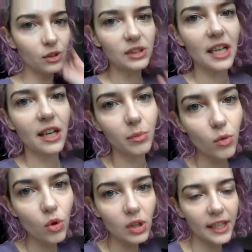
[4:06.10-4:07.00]
you sound
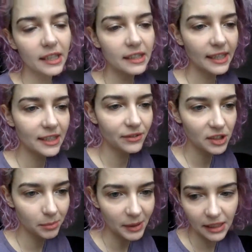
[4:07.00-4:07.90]
more like a native
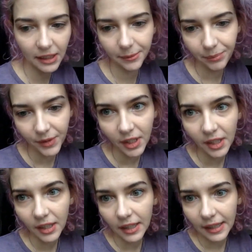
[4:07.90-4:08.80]
speaker.
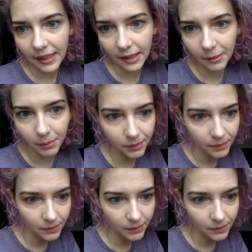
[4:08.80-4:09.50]
And